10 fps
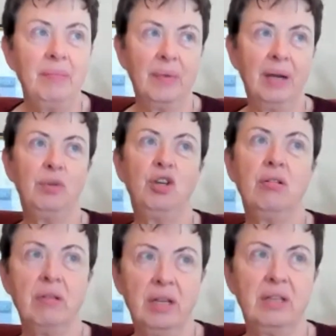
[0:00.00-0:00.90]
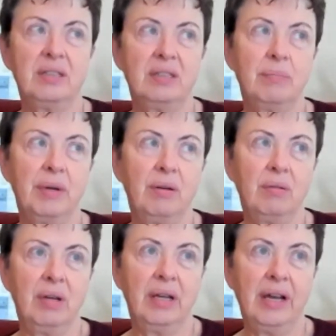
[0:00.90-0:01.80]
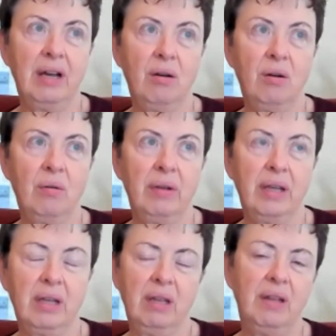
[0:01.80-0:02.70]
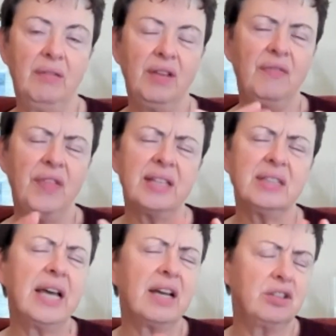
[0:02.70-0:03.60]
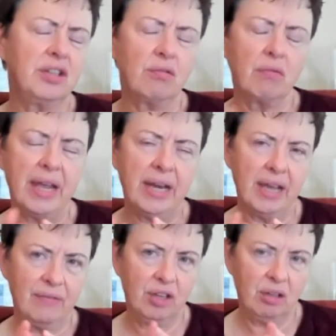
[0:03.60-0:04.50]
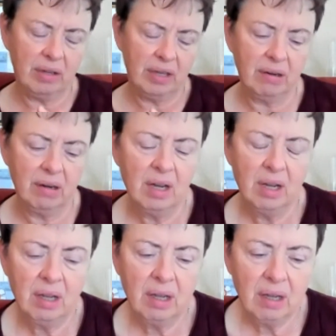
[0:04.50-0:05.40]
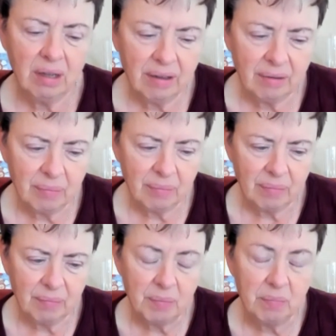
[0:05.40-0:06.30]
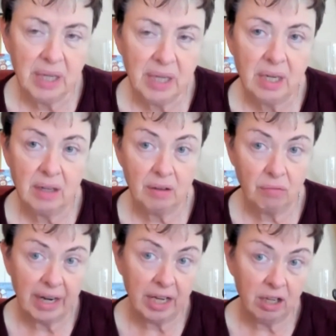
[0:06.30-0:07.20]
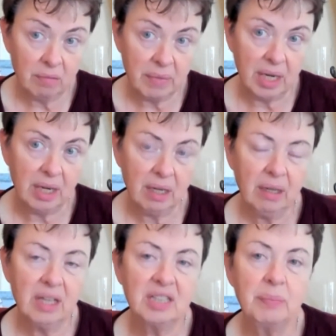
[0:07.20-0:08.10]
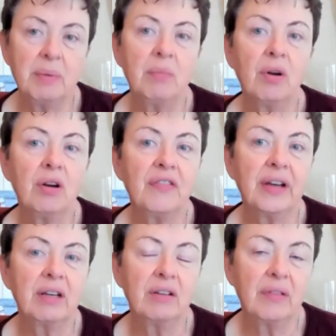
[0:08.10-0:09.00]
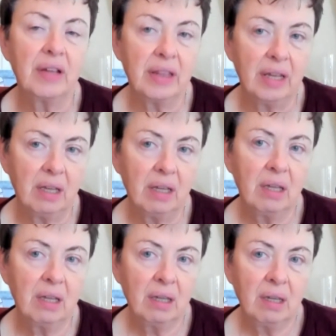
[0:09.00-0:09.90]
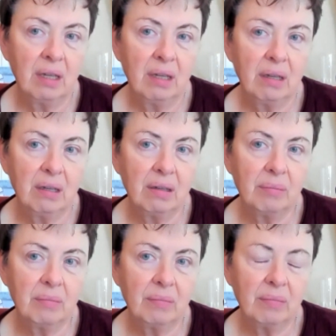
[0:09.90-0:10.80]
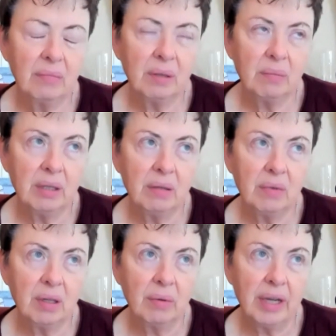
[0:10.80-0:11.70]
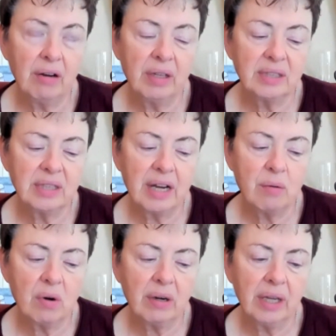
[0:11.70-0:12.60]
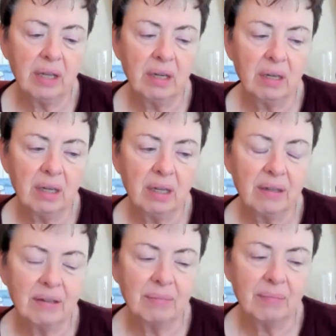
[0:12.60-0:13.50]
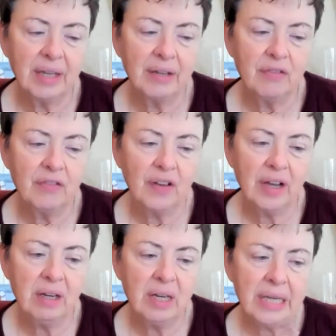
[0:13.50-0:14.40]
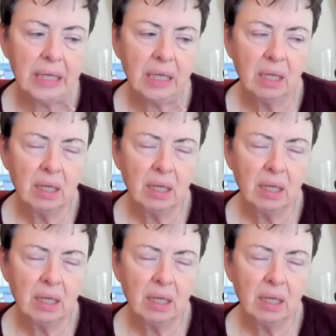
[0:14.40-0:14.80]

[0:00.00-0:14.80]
I'm curious about how, if that's actually the right avenue here. The media, the regular media, has been more effective, I think, in the areas that I work in, and finding